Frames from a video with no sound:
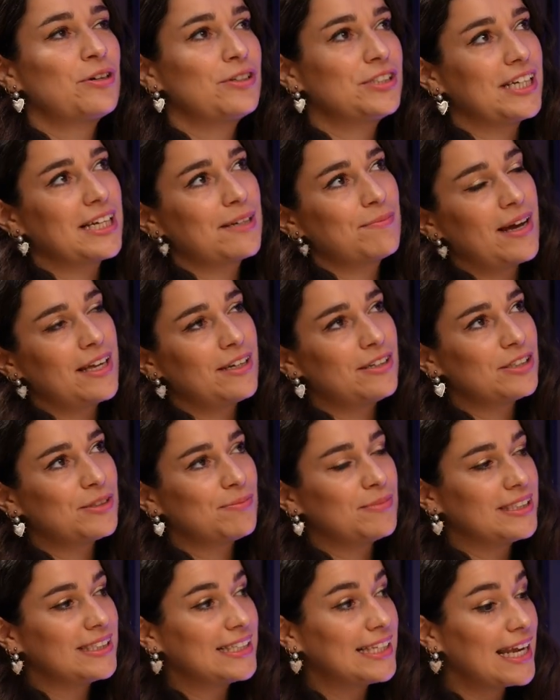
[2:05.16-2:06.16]
project
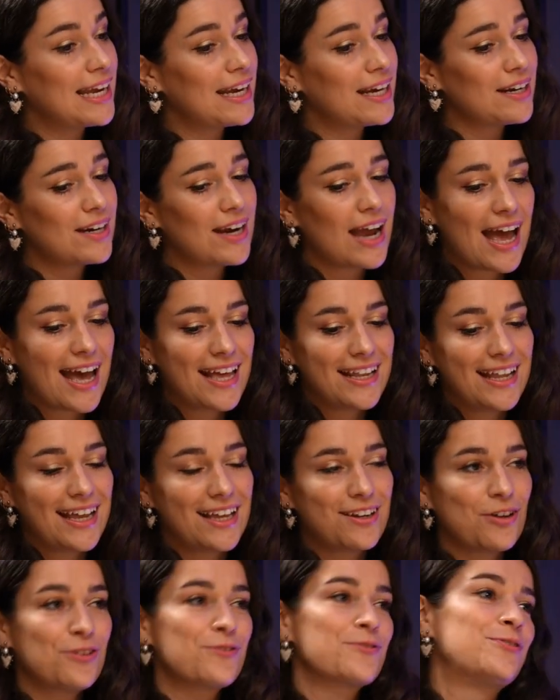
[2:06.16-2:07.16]
management there, and
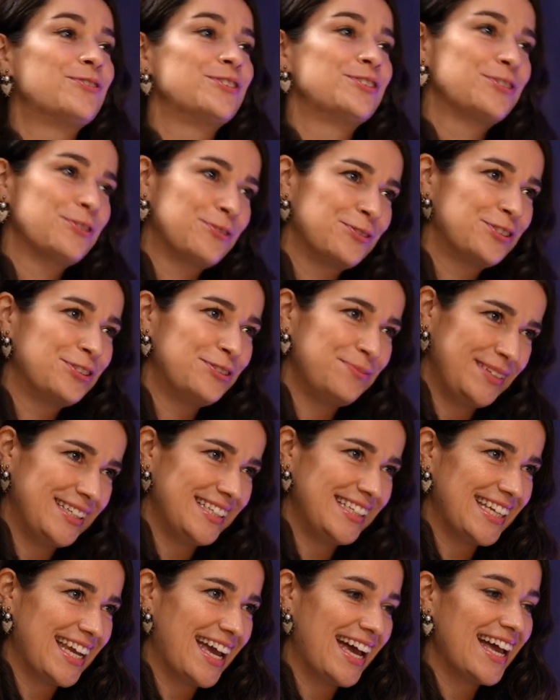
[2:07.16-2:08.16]
then of course social
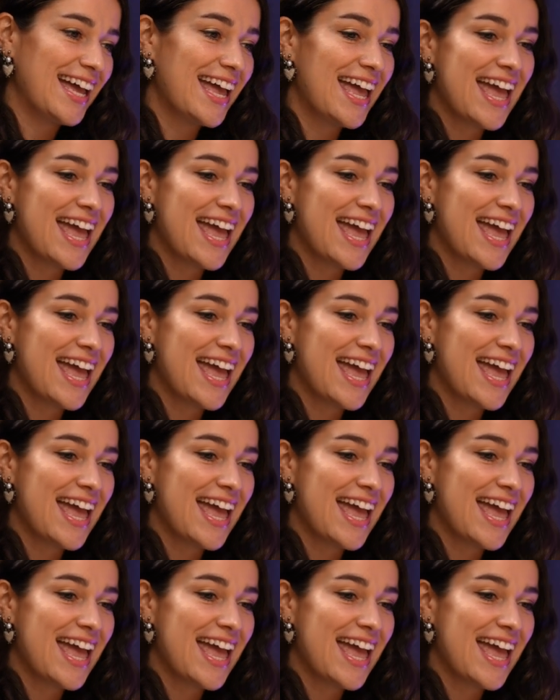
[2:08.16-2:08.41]
media.